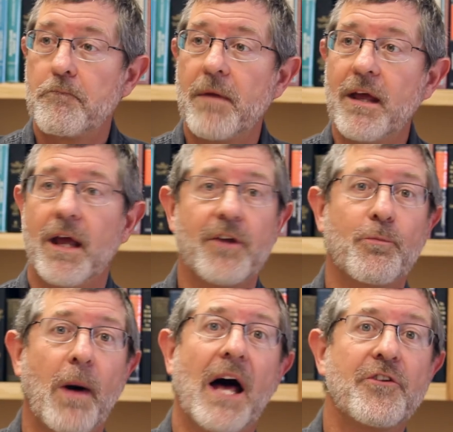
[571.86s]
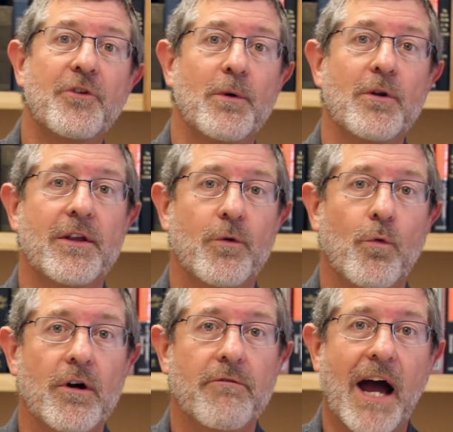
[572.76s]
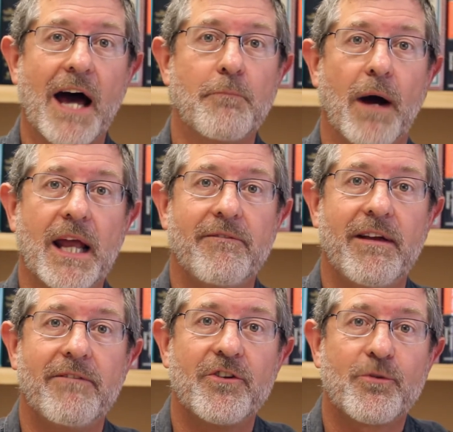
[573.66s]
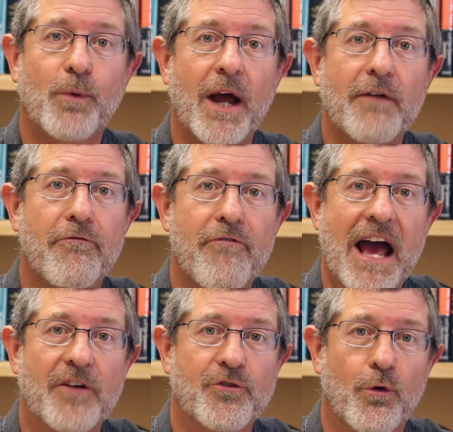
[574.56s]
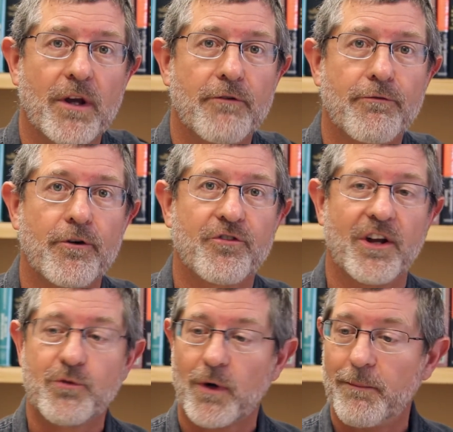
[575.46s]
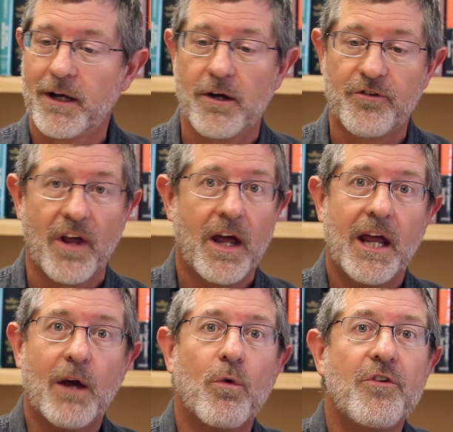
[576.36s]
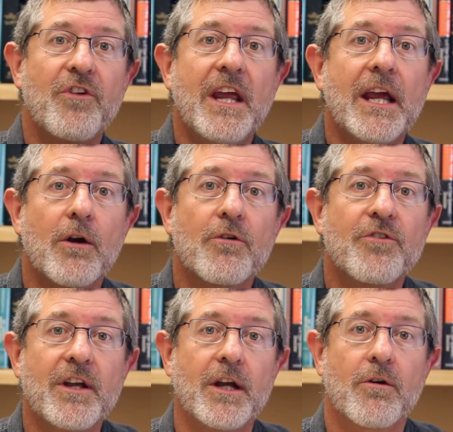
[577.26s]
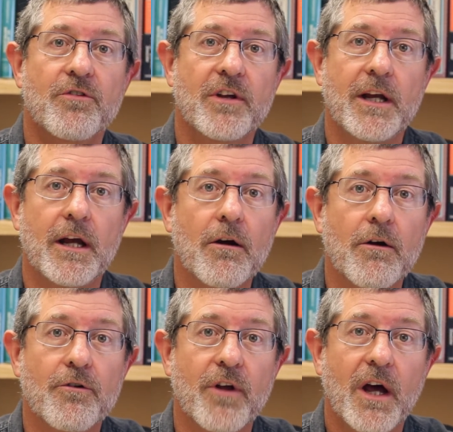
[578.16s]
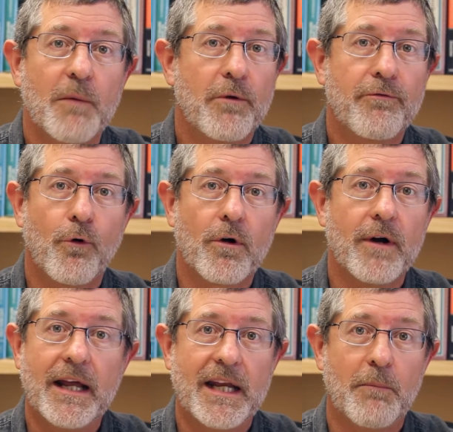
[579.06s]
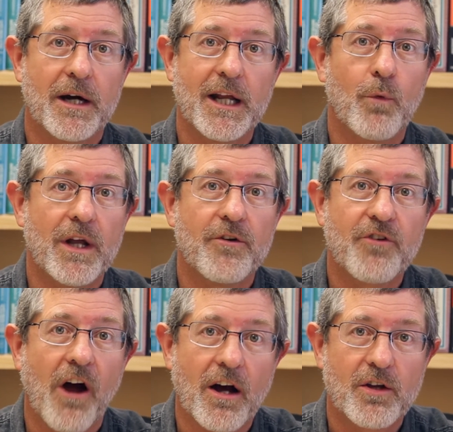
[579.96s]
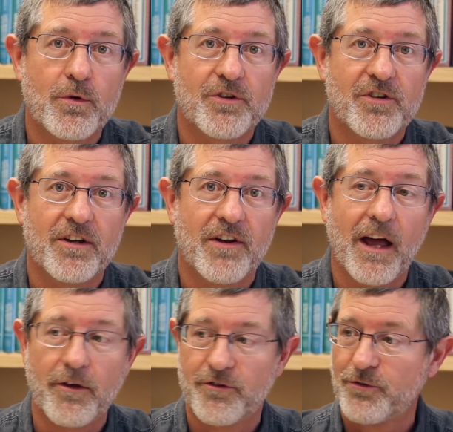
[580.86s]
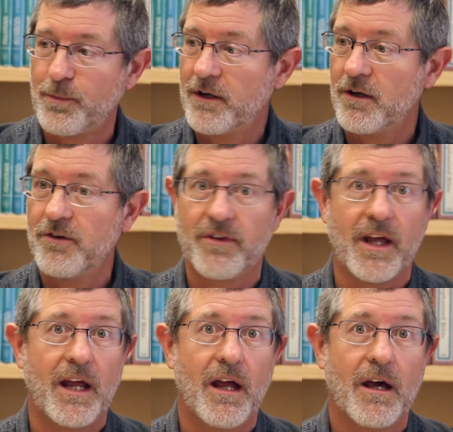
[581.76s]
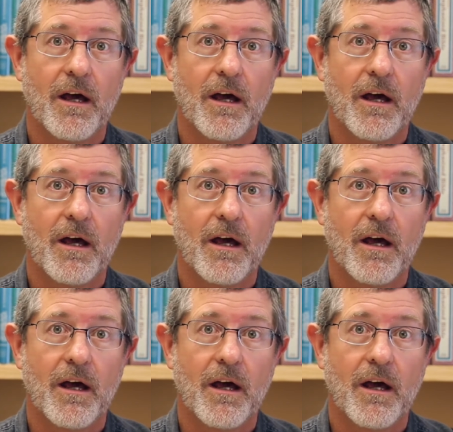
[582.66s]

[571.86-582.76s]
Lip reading: It's possible that the word of God might have even spread faster in the first century, because it was years and years and years before anybody went and talked to a Gentile just because they